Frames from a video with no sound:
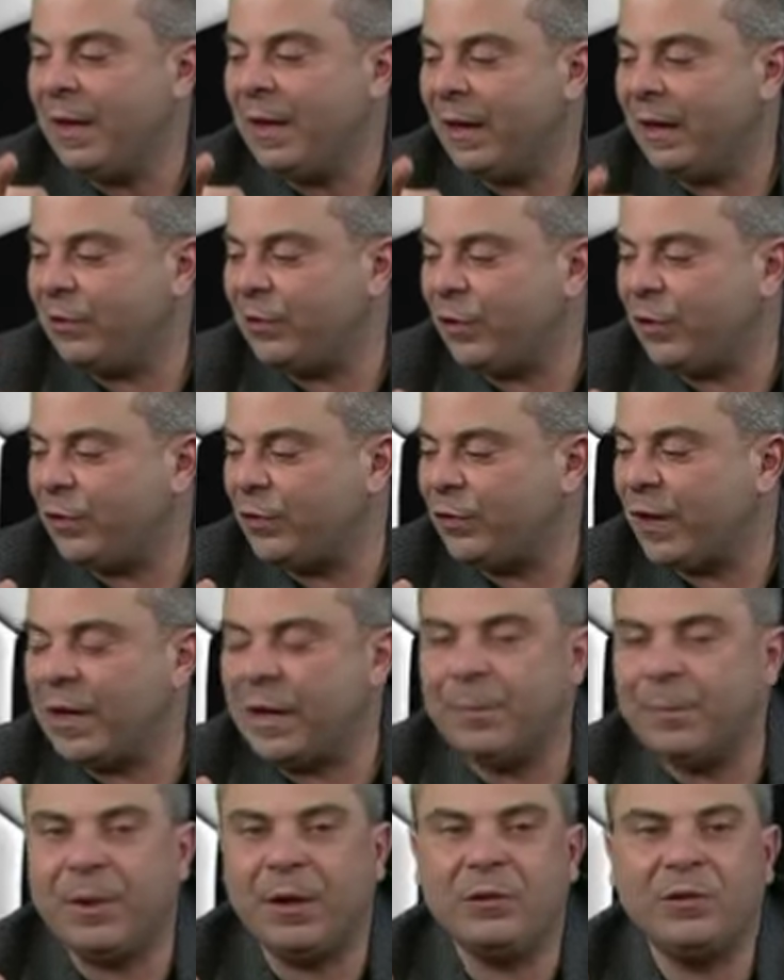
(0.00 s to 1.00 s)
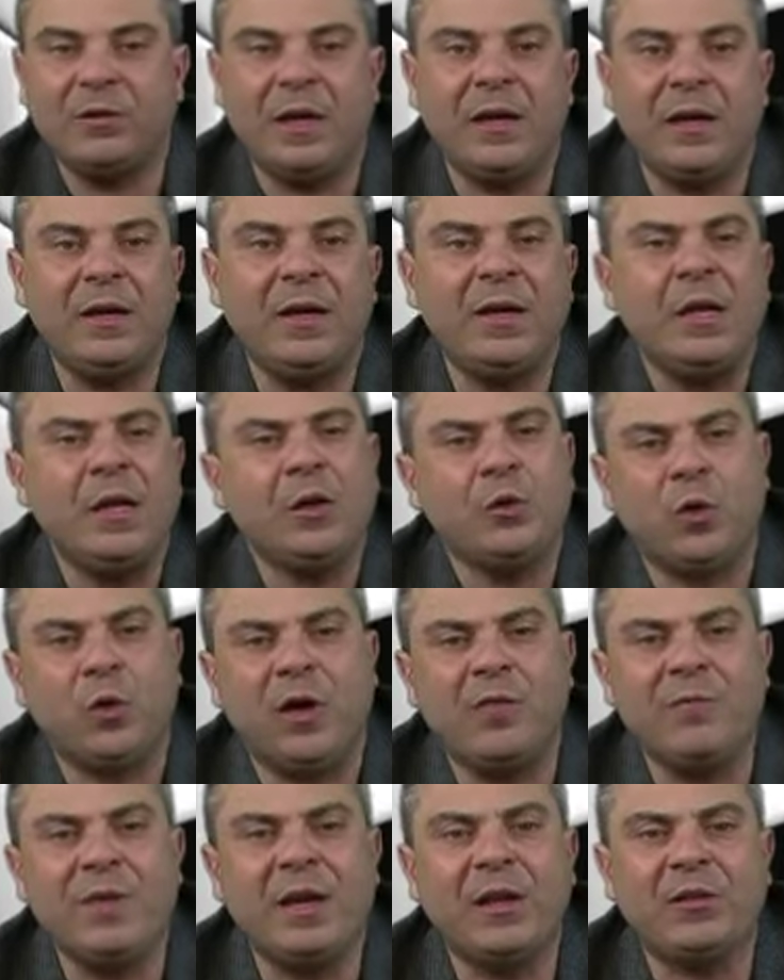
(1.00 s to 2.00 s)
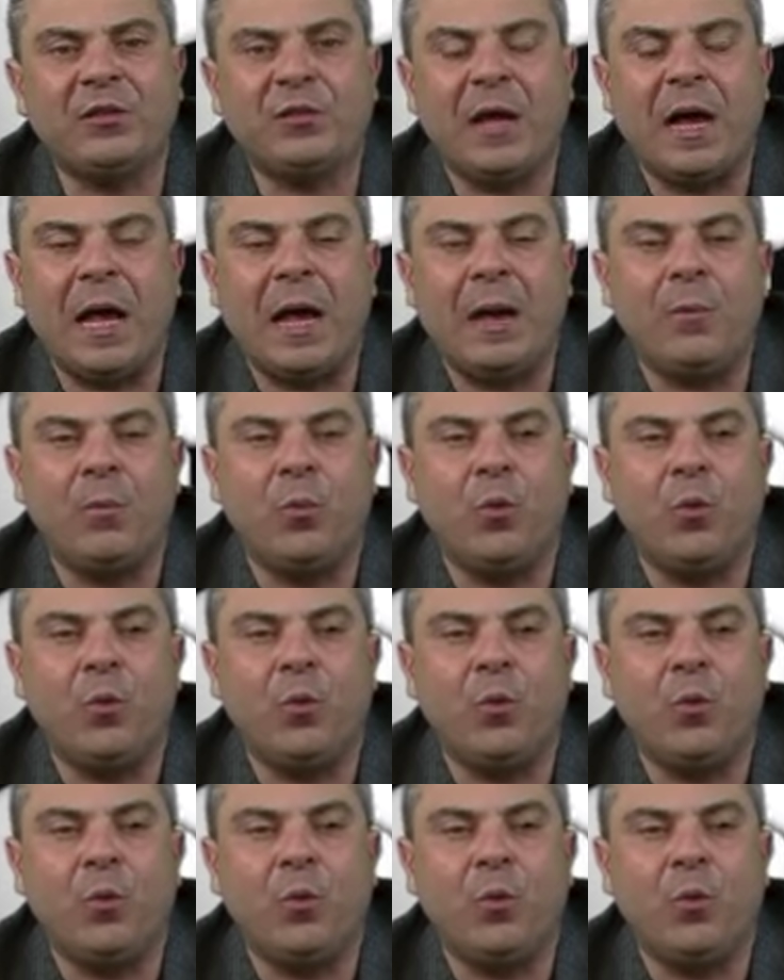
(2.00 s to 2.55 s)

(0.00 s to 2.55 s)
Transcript: And as I said, in about 10, 12 minutes' time,